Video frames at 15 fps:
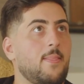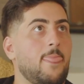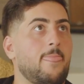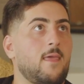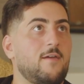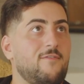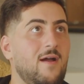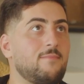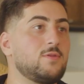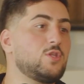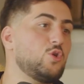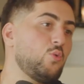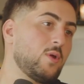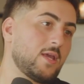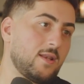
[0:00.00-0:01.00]
if I'm
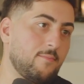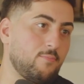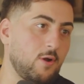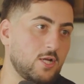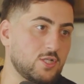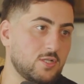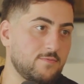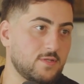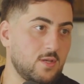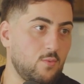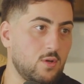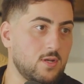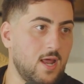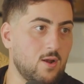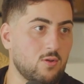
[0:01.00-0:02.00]
doing an impression of
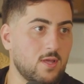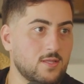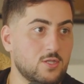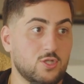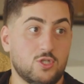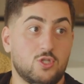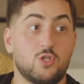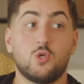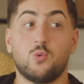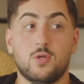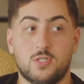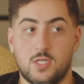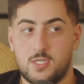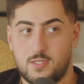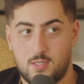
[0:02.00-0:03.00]
someone, I don't like to just do it
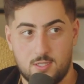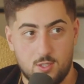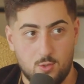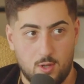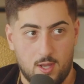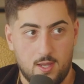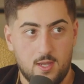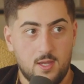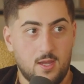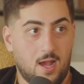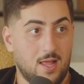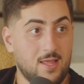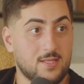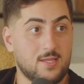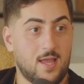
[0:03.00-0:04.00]
just to do it.
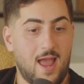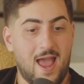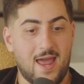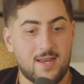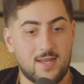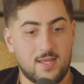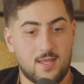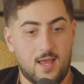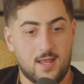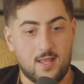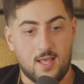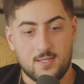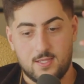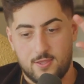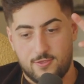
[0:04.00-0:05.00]
I like to add it. I
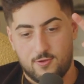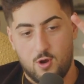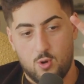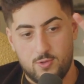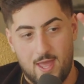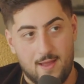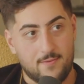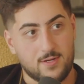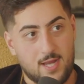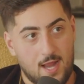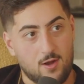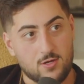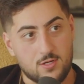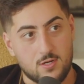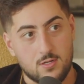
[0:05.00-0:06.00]
like to throw that
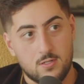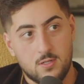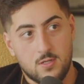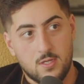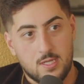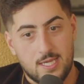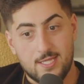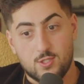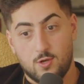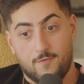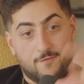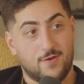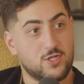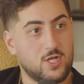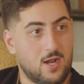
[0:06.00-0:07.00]
character into a
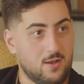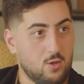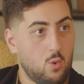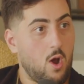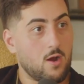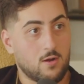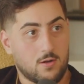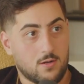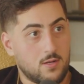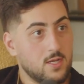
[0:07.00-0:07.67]
fish out of the water